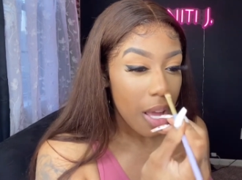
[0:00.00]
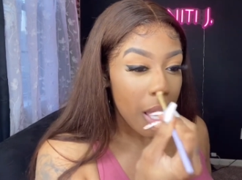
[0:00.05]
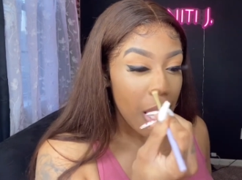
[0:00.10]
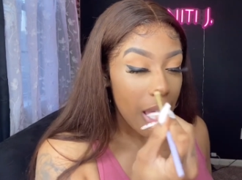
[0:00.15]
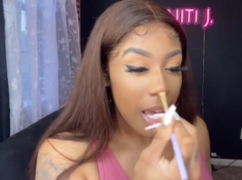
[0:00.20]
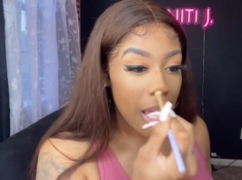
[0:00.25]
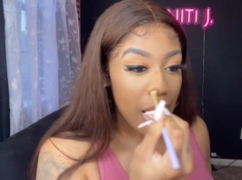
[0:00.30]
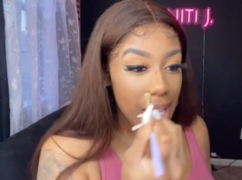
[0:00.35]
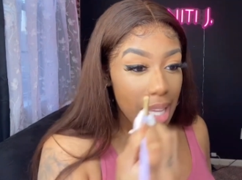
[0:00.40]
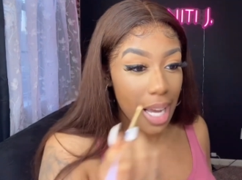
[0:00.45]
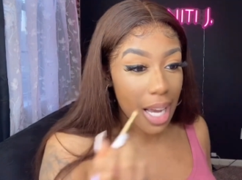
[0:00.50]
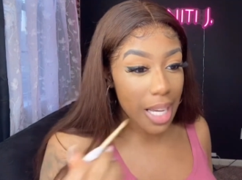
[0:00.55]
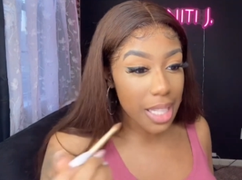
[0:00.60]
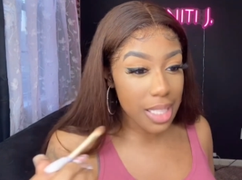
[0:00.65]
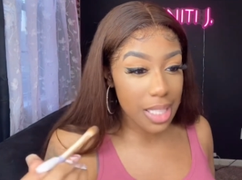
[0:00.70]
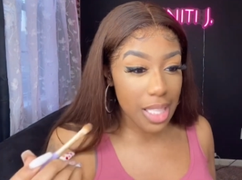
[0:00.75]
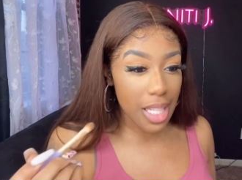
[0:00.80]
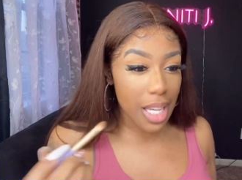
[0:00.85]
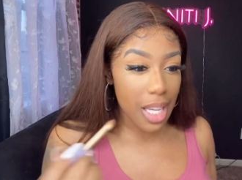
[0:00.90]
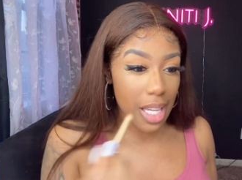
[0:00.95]
And like I
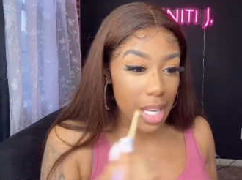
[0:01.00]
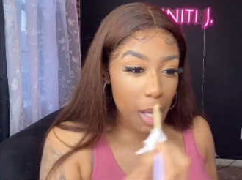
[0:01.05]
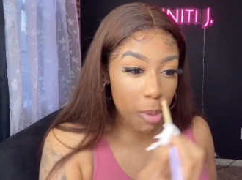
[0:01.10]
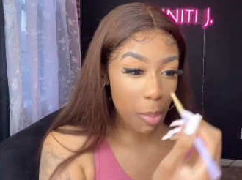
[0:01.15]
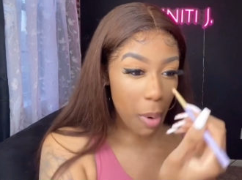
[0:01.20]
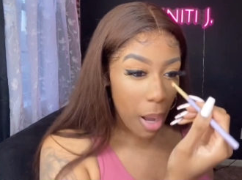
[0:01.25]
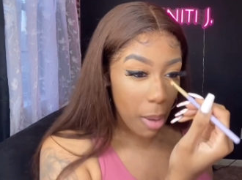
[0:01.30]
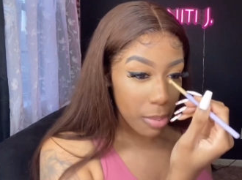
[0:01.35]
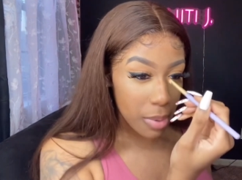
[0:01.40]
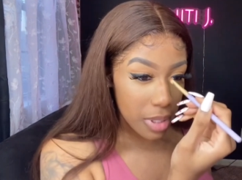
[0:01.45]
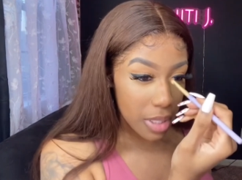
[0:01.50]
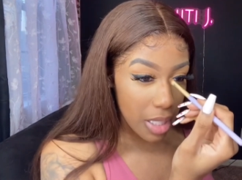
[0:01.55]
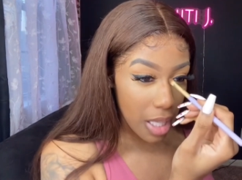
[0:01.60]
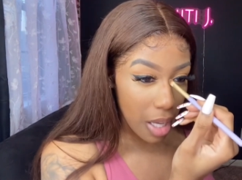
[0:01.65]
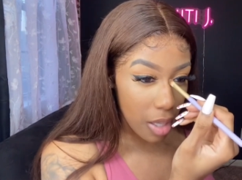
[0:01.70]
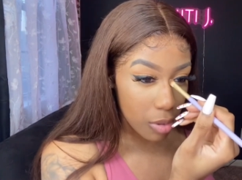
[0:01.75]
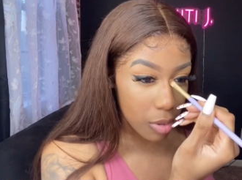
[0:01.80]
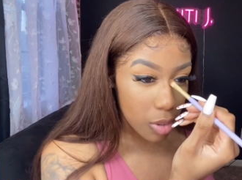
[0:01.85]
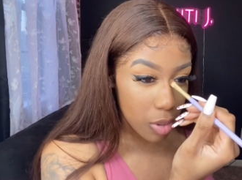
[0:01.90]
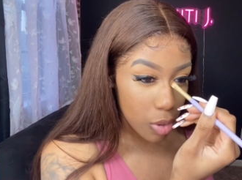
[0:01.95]
said, it probably
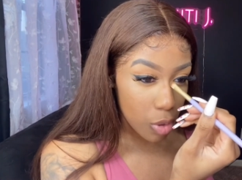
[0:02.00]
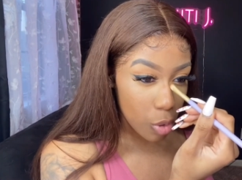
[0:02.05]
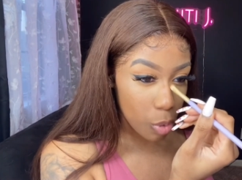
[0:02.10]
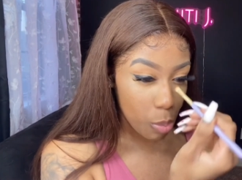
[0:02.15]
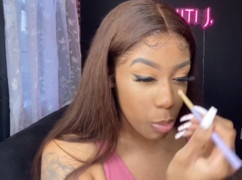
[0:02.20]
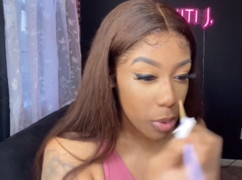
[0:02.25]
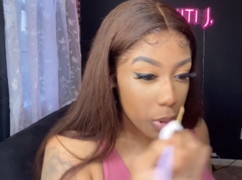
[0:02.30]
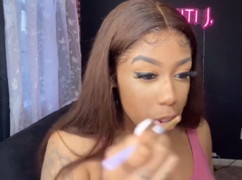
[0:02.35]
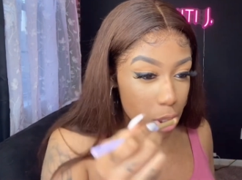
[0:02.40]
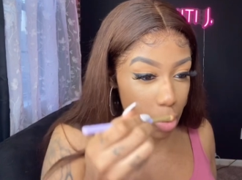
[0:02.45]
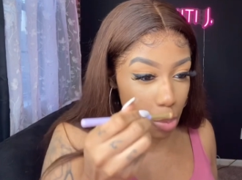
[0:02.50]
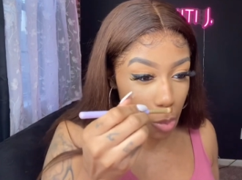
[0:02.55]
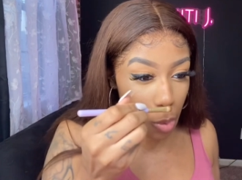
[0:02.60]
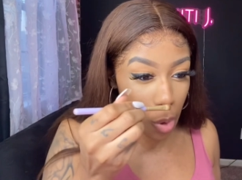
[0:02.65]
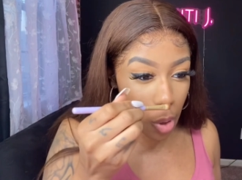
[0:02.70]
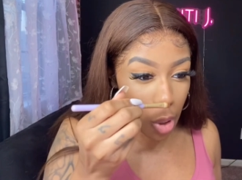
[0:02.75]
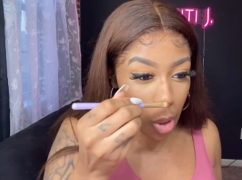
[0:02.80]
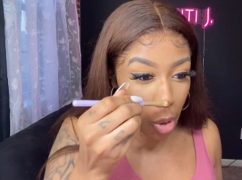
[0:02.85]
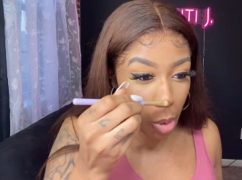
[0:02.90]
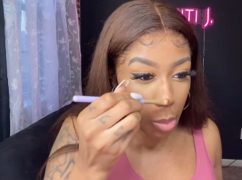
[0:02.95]
sounds super
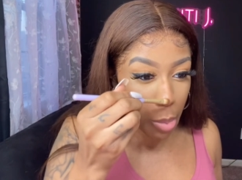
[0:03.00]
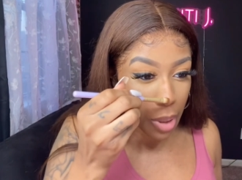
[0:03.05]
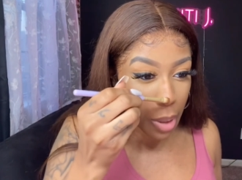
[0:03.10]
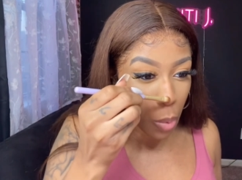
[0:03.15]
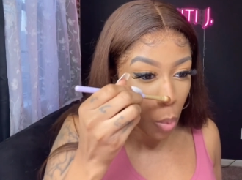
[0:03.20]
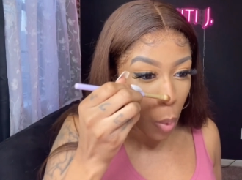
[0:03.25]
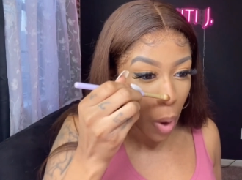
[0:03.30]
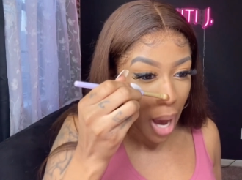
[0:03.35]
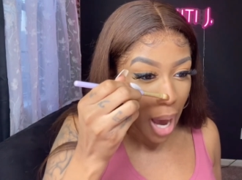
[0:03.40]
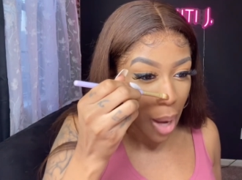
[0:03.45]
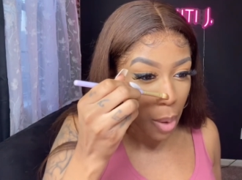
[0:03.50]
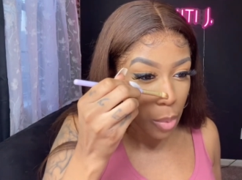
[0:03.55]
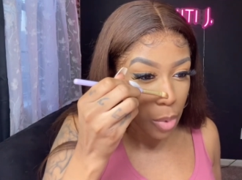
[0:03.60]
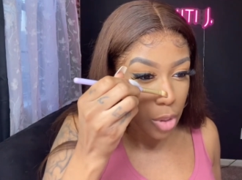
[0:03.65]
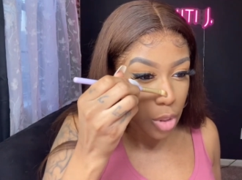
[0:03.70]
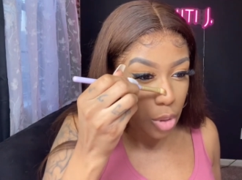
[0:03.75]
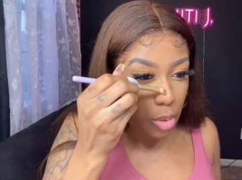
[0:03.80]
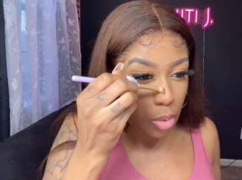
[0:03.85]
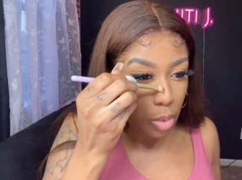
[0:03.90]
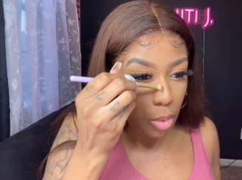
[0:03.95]
spoiled, but why
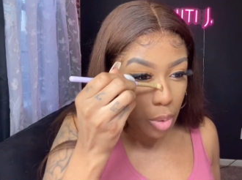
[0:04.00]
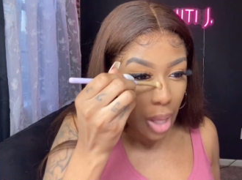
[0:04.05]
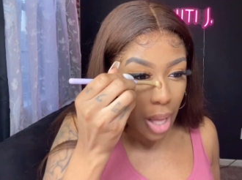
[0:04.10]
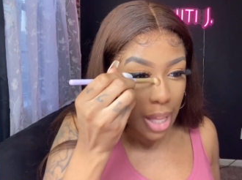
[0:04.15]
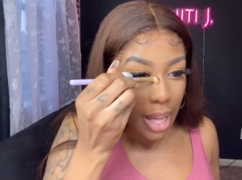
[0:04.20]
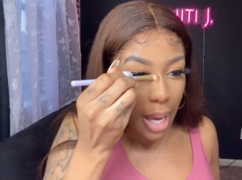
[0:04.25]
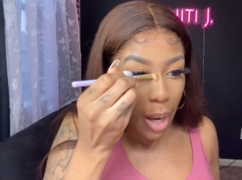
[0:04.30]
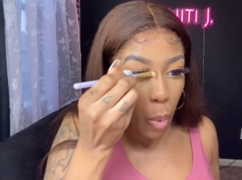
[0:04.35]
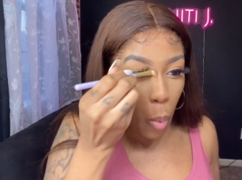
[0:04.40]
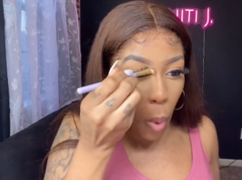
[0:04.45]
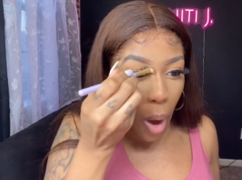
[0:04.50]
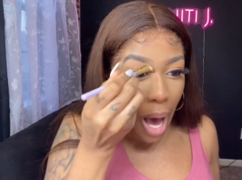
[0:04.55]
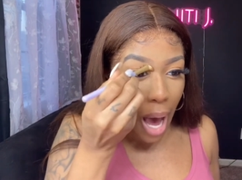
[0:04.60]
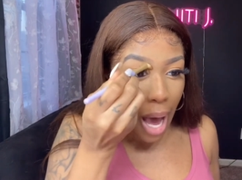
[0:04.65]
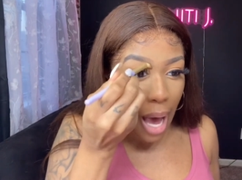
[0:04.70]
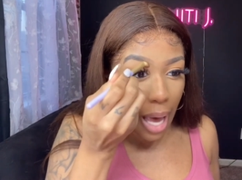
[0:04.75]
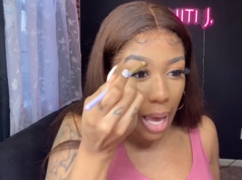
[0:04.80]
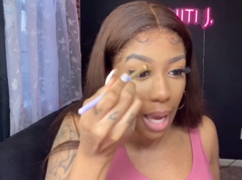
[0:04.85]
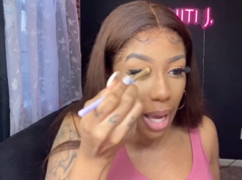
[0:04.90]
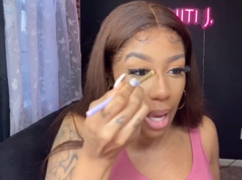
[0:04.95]
would you do that? Like,
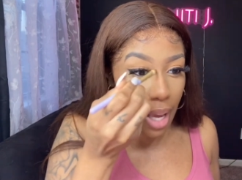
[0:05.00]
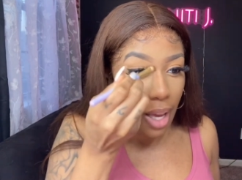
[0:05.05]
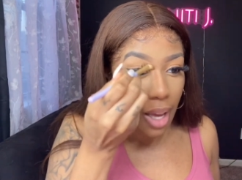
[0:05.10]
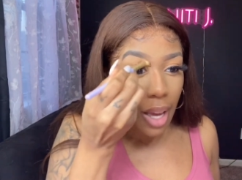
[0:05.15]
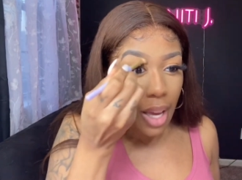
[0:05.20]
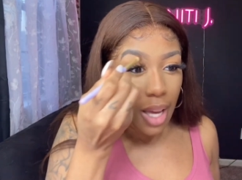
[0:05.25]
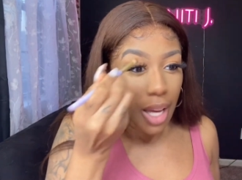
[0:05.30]
why?